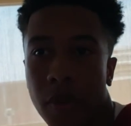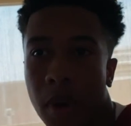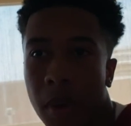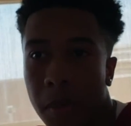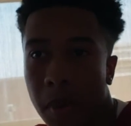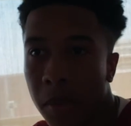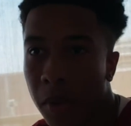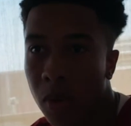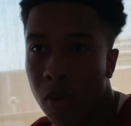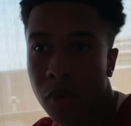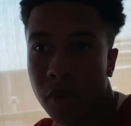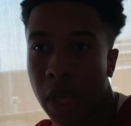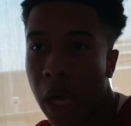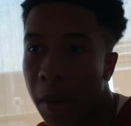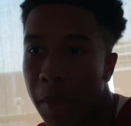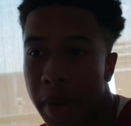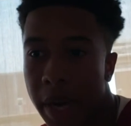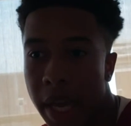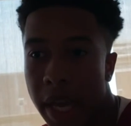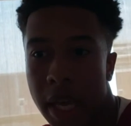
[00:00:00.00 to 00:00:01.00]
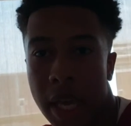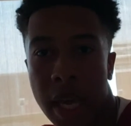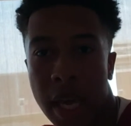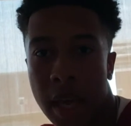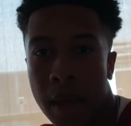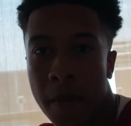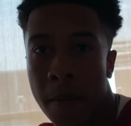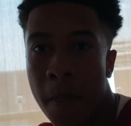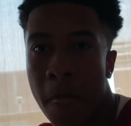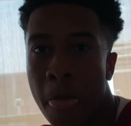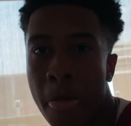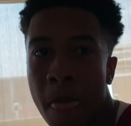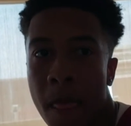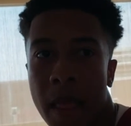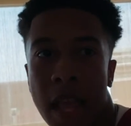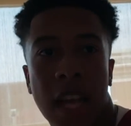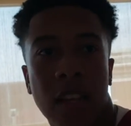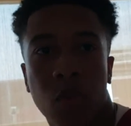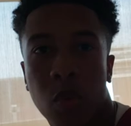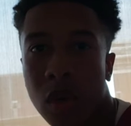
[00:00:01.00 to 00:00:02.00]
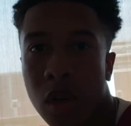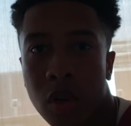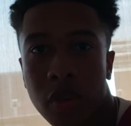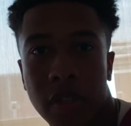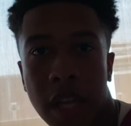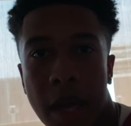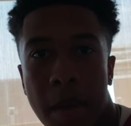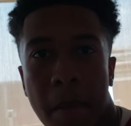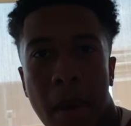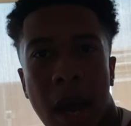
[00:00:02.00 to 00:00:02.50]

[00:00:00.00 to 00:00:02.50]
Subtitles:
I'm going to dominate. And that's one of those type